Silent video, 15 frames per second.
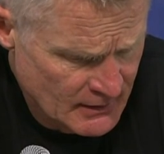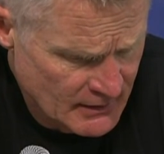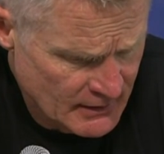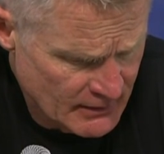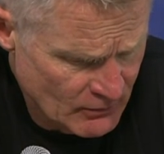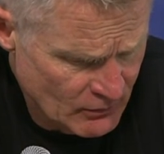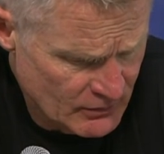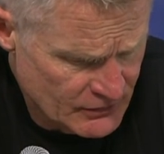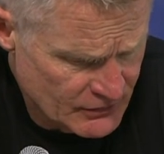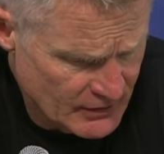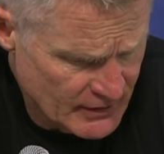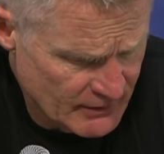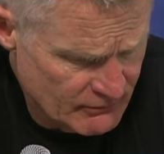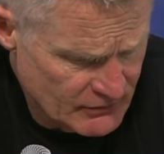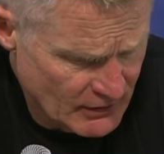it was
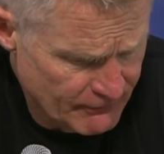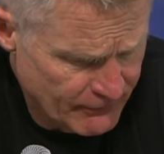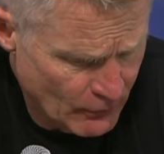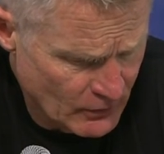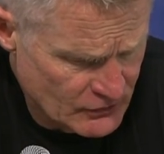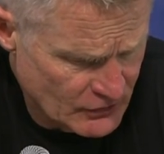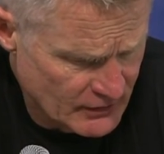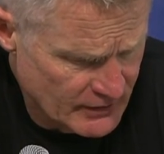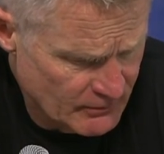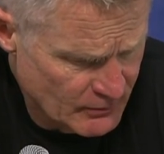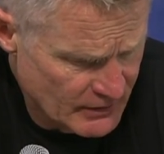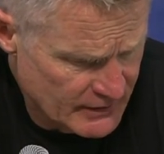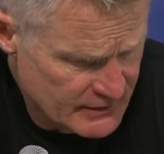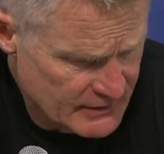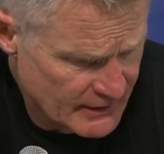uh, it was unfortunate,
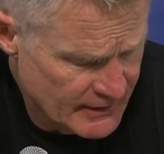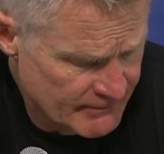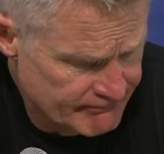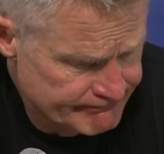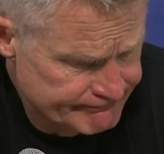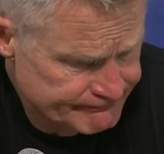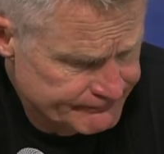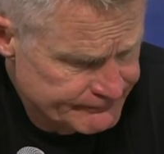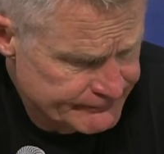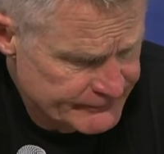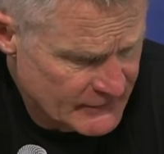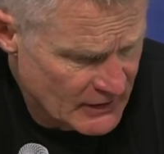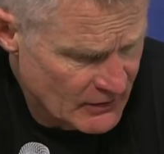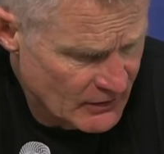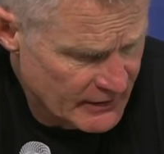but um,
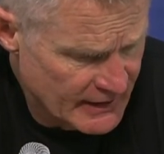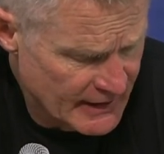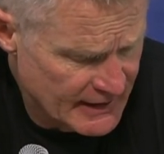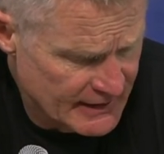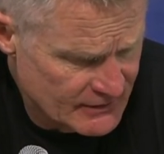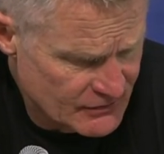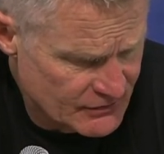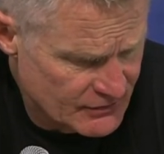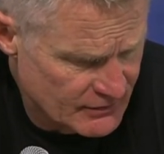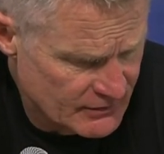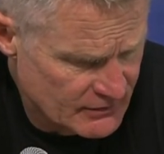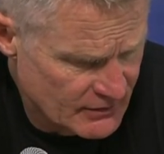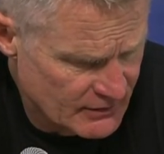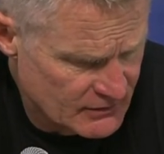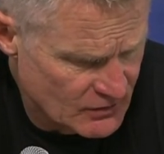you know, again, it's
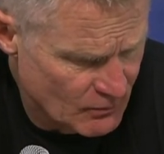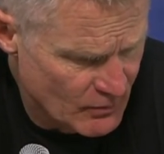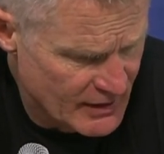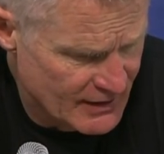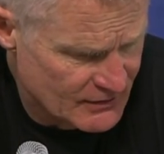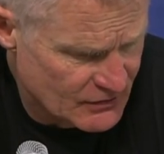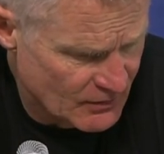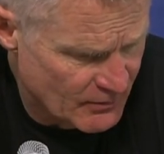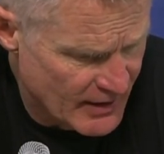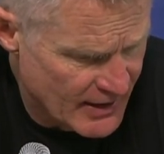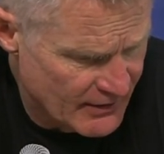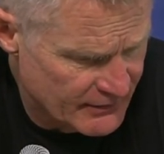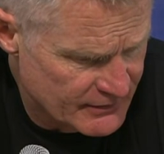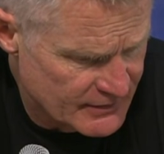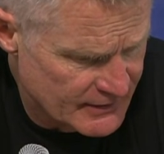to me, it's
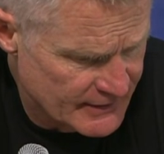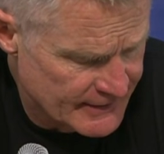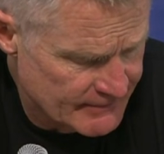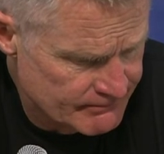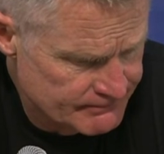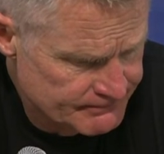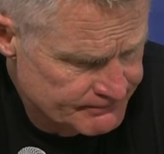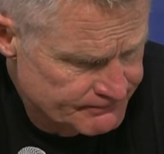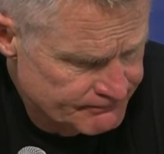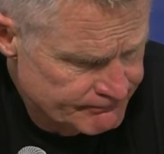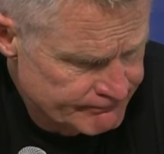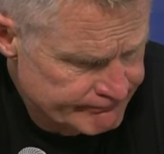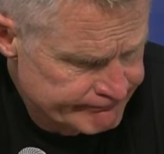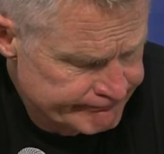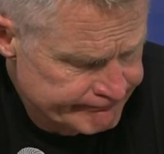about uh,
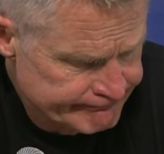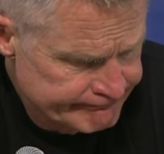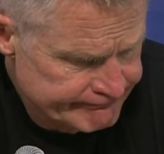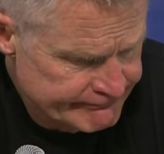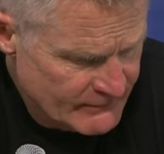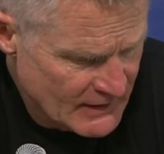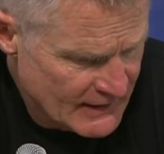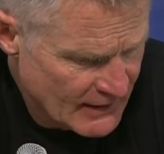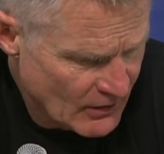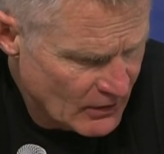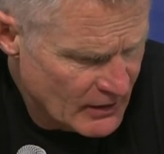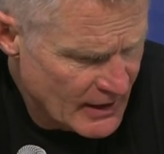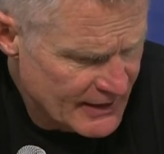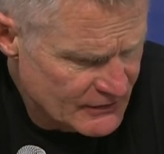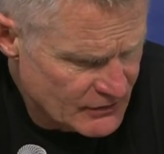our
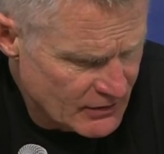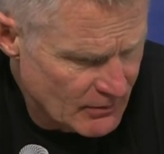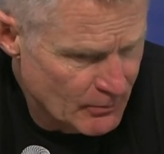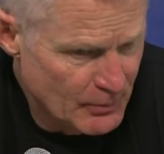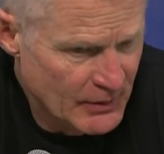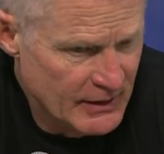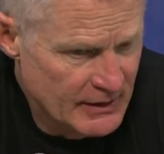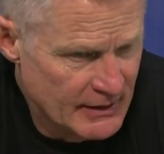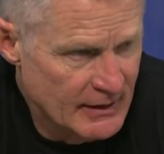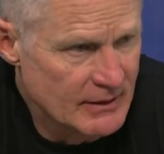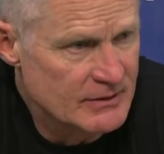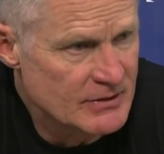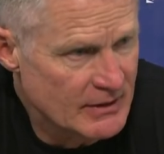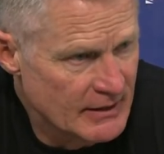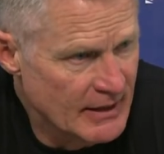guys competing
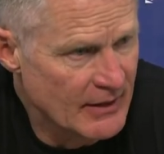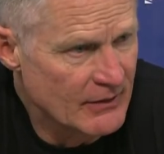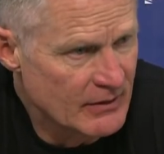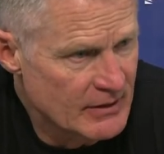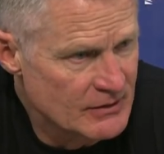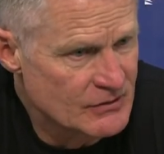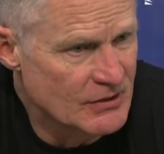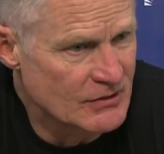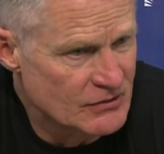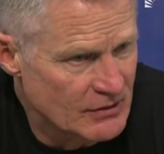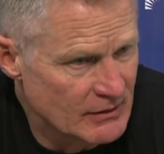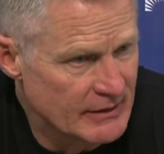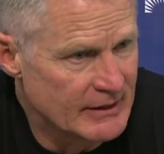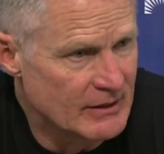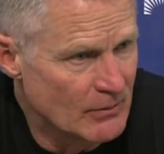together,
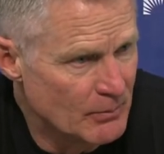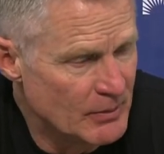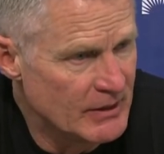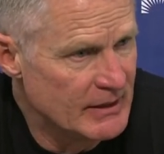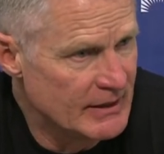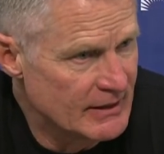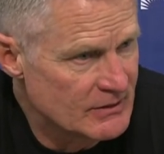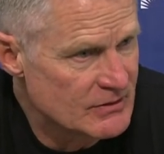consistently competing